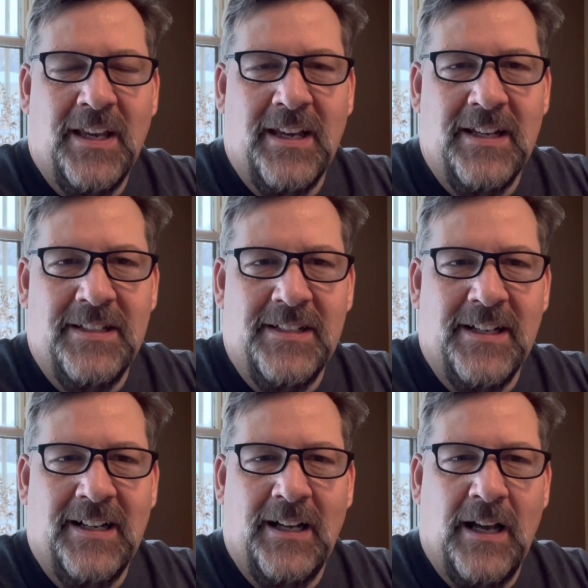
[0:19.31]
And
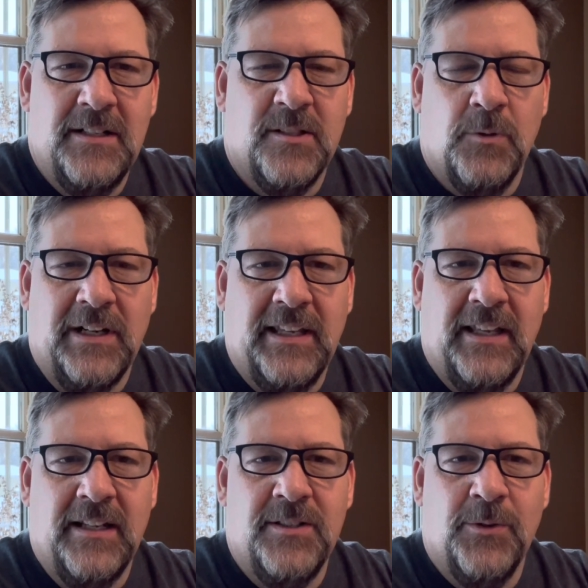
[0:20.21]
I just want to
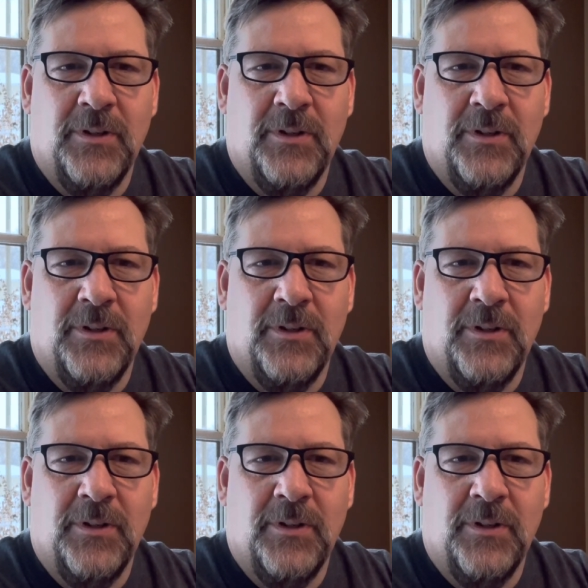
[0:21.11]
get into